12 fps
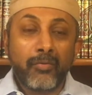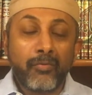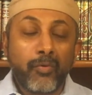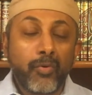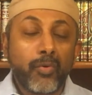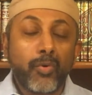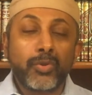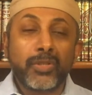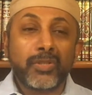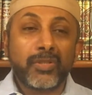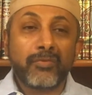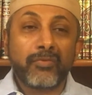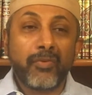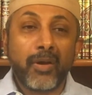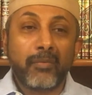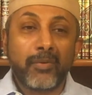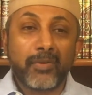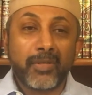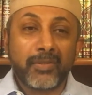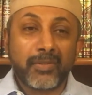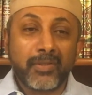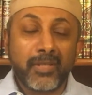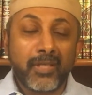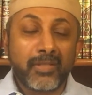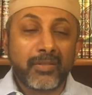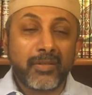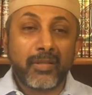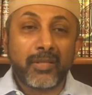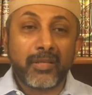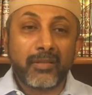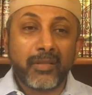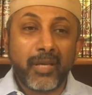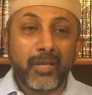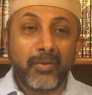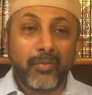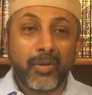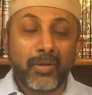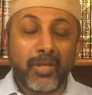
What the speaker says: For no justifiable reason, he has not killed anyone.